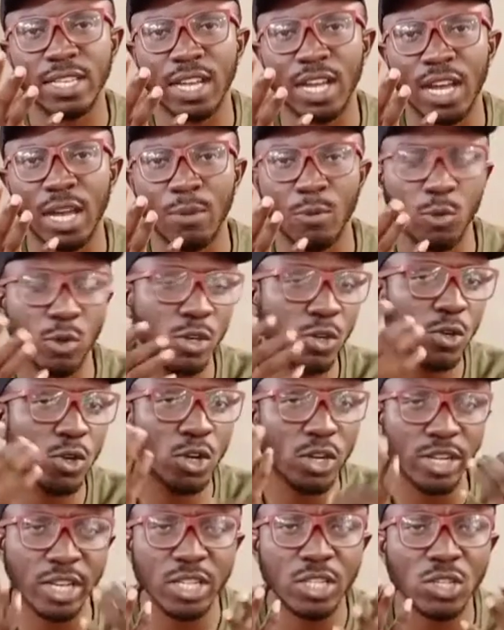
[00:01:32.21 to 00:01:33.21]
when you
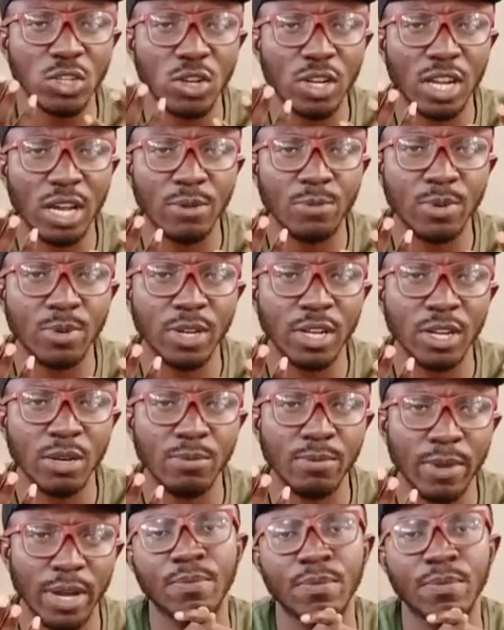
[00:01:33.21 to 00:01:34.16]
connect your lapel mic,